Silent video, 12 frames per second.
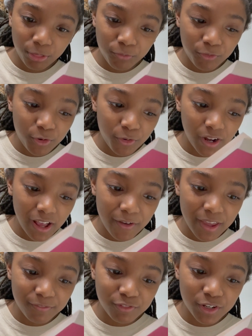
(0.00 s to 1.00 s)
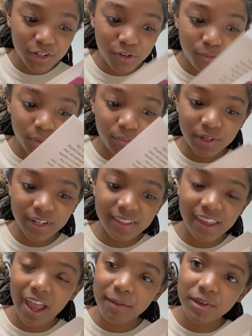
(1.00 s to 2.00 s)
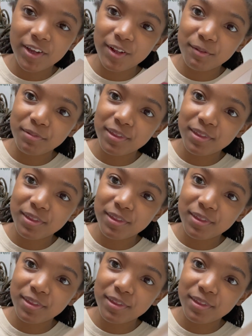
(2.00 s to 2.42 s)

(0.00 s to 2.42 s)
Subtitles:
the fewer I'll have to deal with when the time comes.